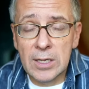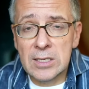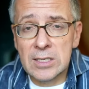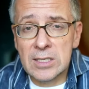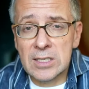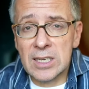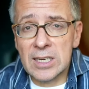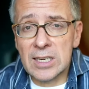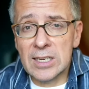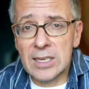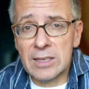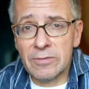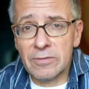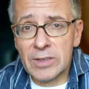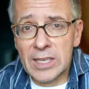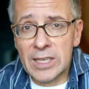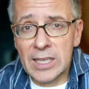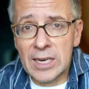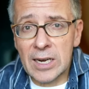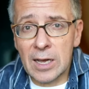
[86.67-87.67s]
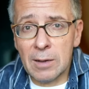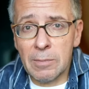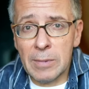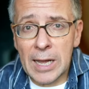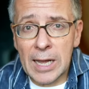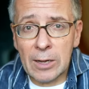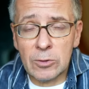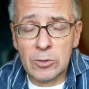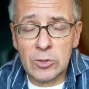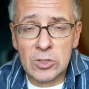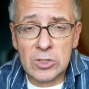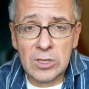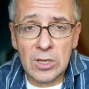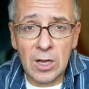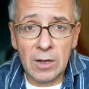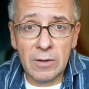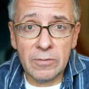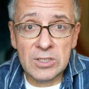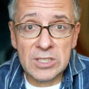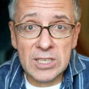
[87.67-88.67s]
significant amounts
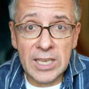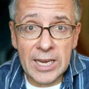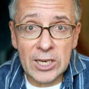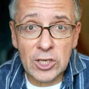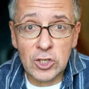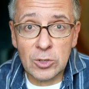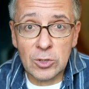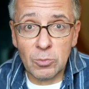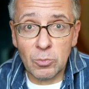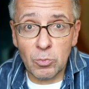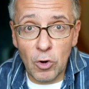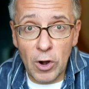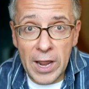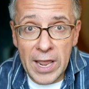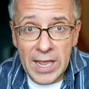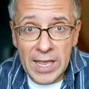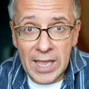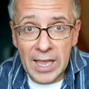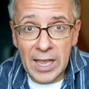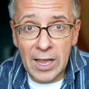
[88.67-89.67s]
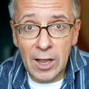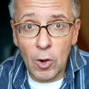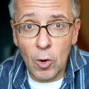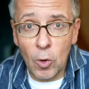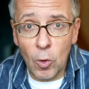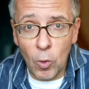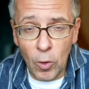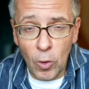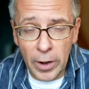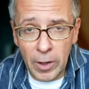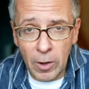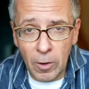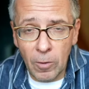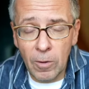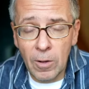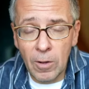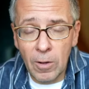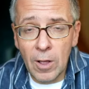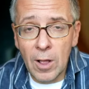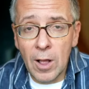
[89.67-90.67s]
of sanction-breaking
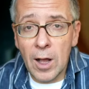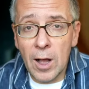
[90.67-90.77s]
oil.